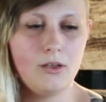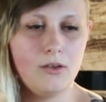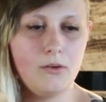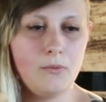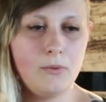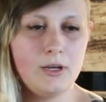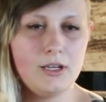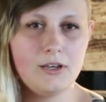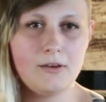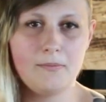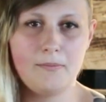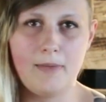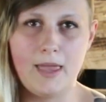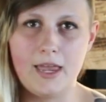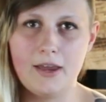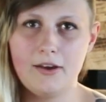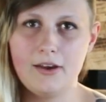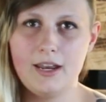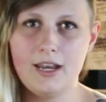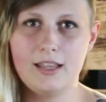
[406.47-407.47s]
When you're
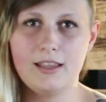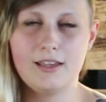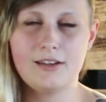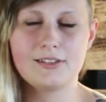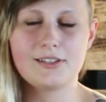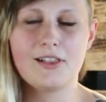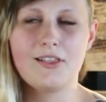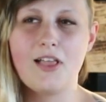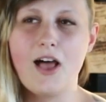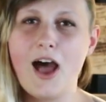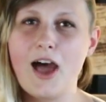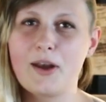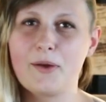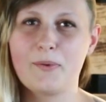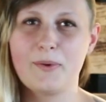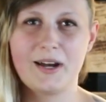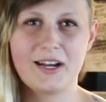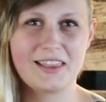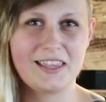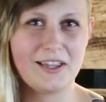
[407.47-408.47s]
married, there's a lot of
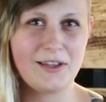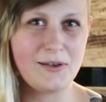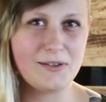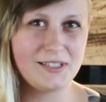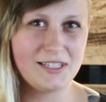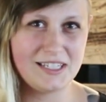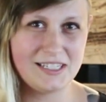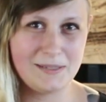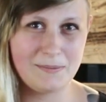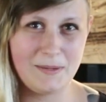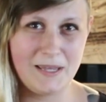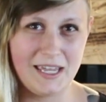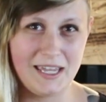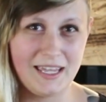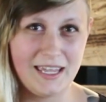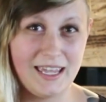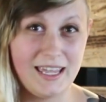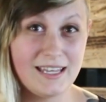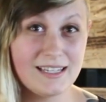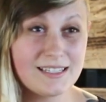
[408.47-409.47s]
work that goes into
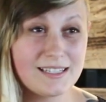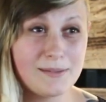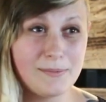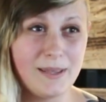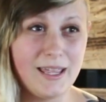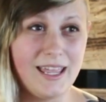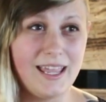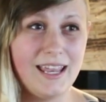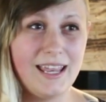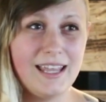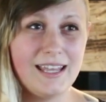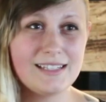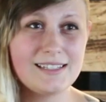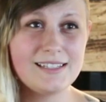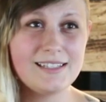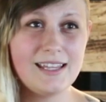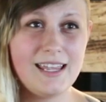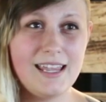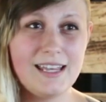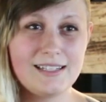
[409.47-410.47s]
being intimate.
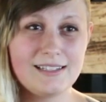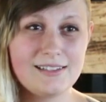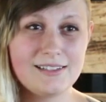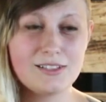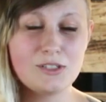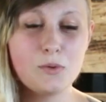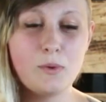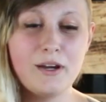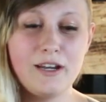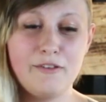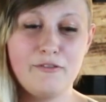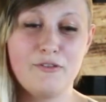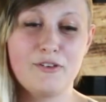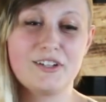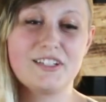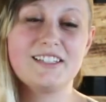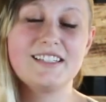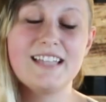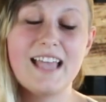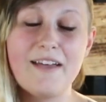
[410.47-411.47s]
It's
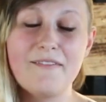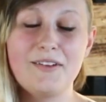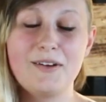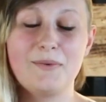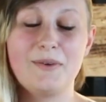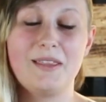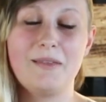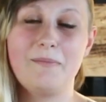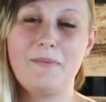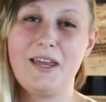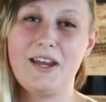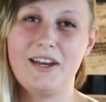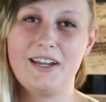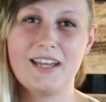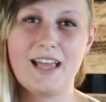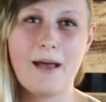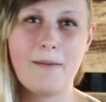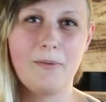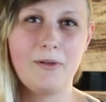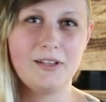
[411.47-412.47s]
24/7 with a
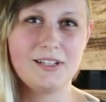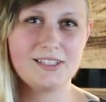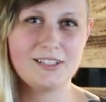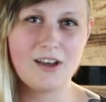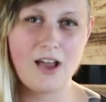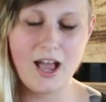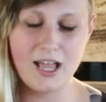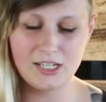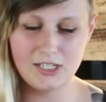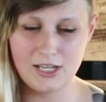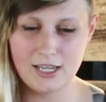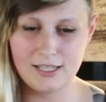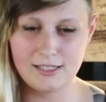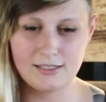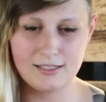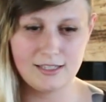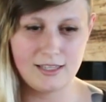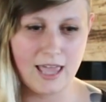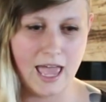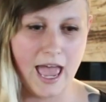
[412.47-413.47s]
married couple. It's not
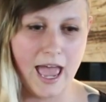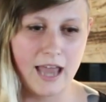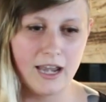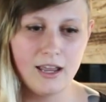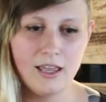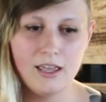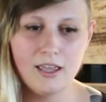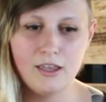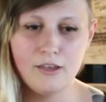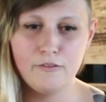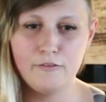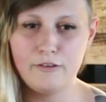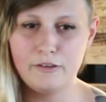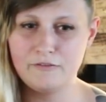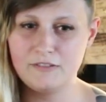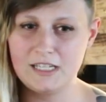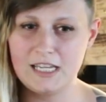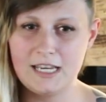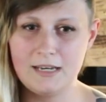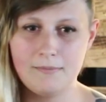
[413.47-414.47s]
just that
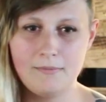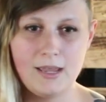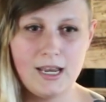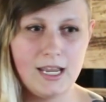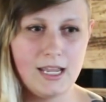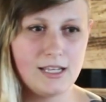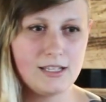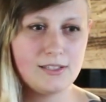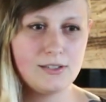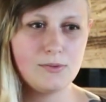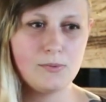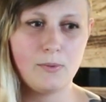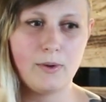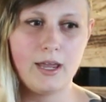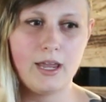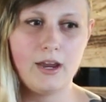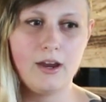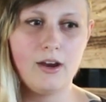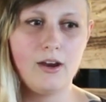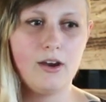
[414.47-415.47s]
15 minutes
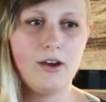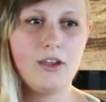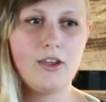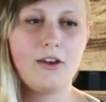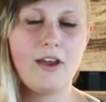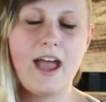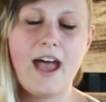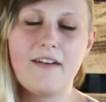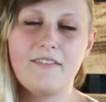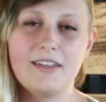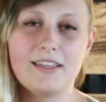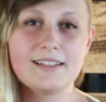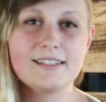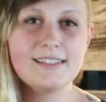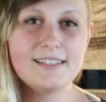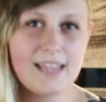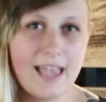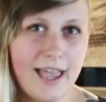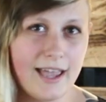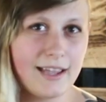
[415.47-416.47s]
where you're having
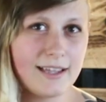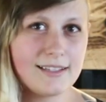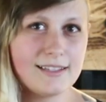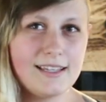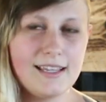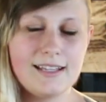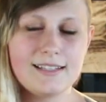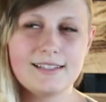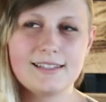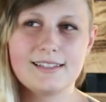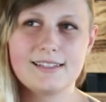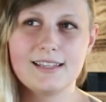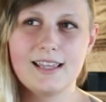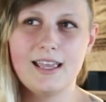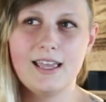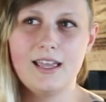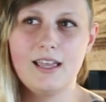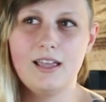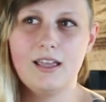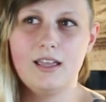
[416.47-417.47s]
sex. It's
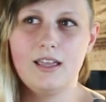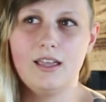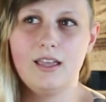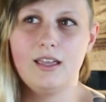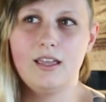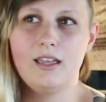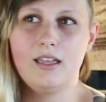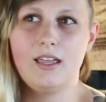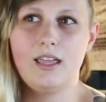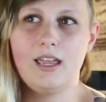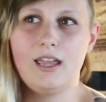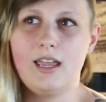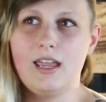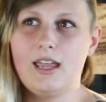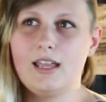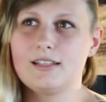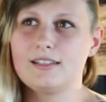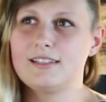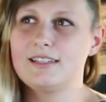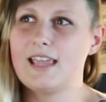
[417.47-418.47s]

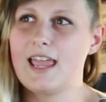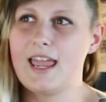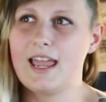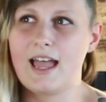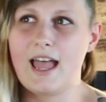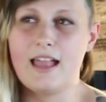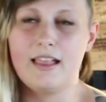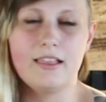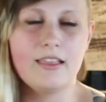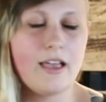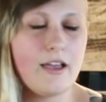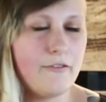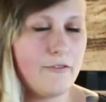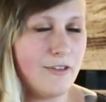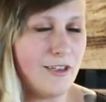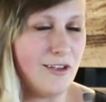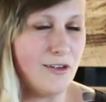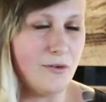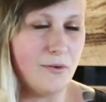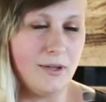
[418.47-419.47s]
saying I love
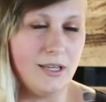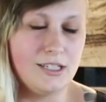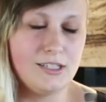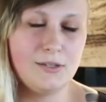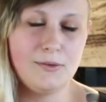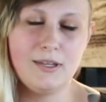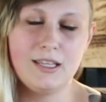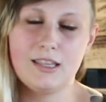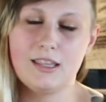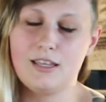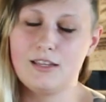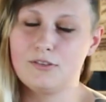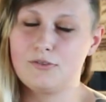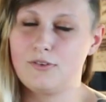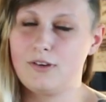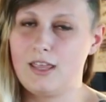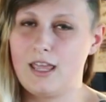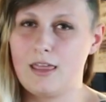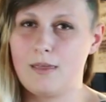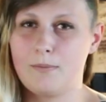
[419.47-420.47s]
you and doing things
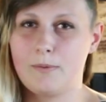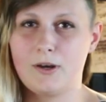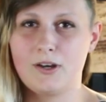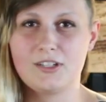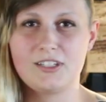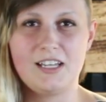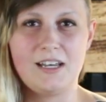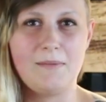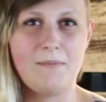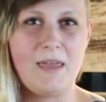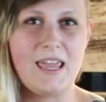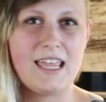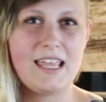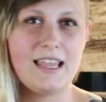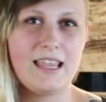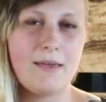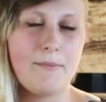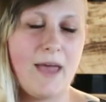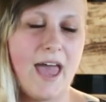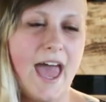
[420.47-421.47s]
for the other person and
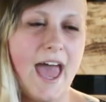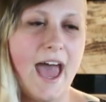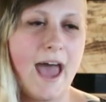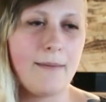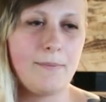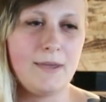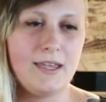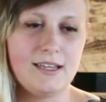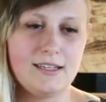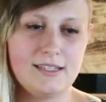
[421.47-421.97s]
making them happy